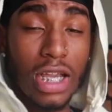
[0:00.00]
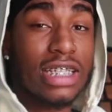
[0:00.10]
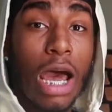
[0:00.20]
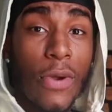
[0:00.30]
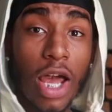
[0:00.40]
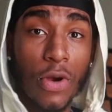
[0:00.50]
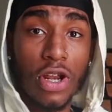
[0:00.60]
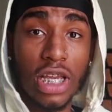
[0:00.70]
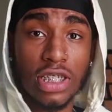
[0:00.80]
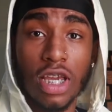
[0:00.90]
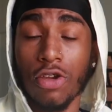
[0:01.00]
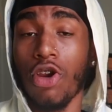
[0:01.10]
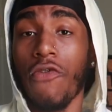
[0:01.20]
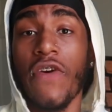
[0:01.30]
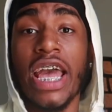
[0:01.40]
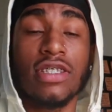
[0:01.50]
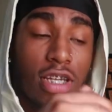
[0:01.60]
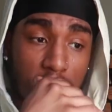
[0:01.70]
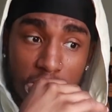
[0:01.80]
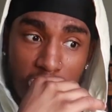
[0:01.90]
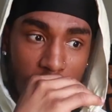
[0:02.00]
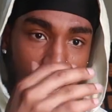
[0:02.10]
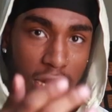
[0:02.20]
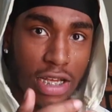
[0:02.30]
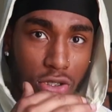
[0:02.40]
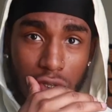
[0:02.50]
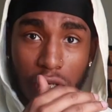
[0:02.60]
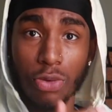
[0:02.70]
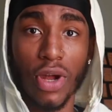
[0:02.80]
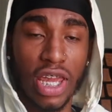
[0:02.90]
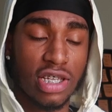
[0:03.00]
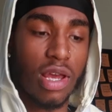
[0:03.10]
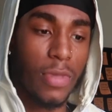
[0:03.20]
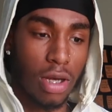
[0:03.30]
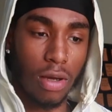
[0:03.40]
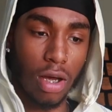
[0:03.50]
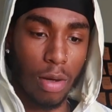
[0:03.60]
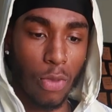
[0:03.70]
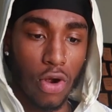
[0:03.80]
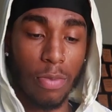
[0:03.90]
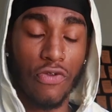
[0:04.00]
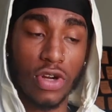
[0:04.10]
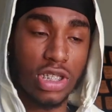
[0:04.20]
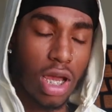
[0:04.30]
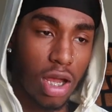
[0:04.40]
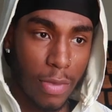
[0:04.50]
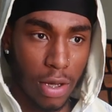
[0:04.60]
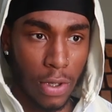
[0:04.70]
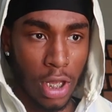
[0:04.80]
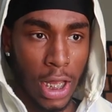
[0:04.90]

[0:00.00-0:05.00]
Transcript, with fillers: cause I wake up early as shit, you know, fasting and shit like that too. So you want to get something in the uh, morning before the sun come up.